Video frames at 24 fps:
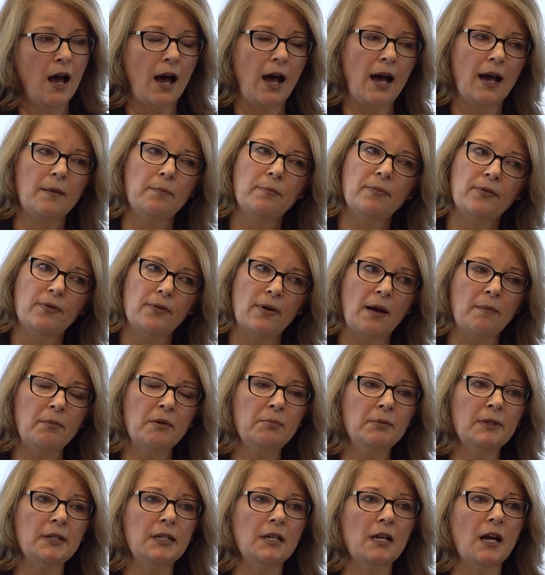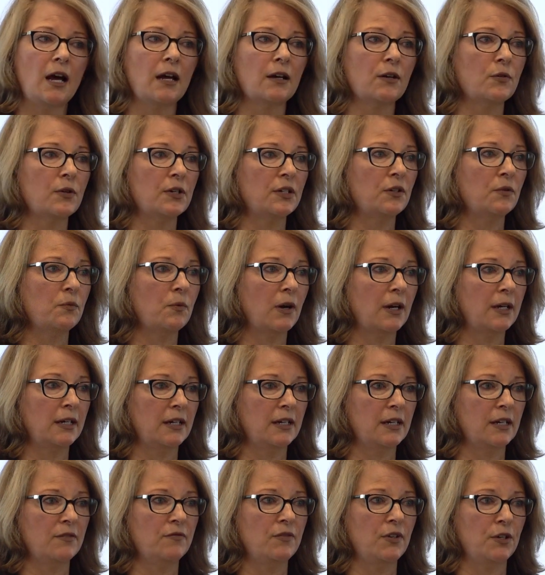I'm probably not going to want to
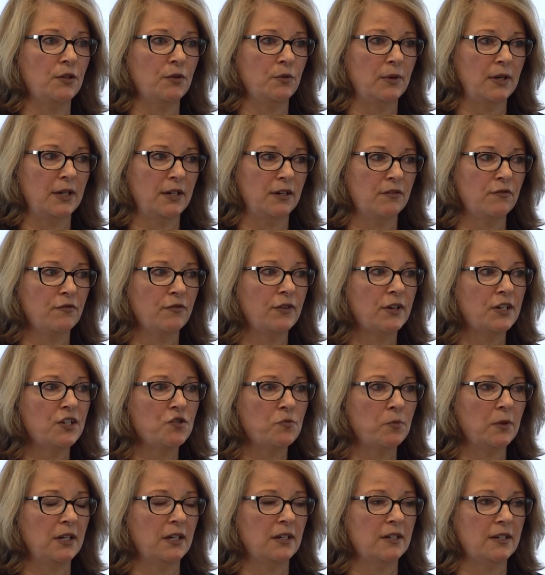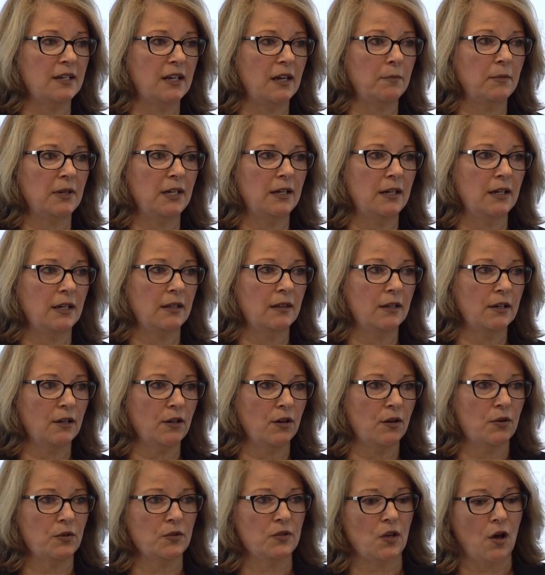give you an infringement indemnity that
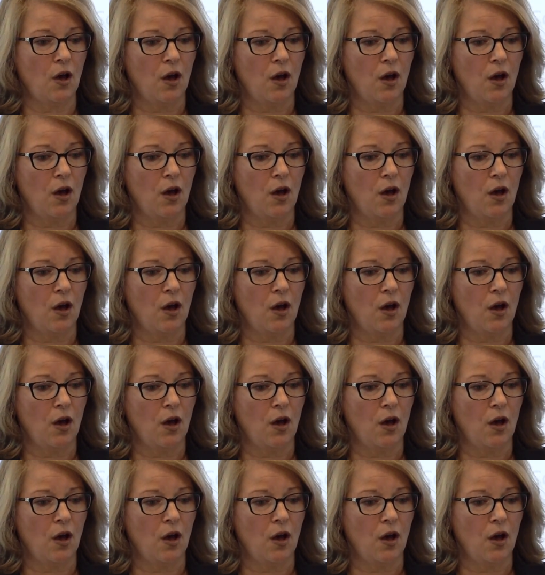goes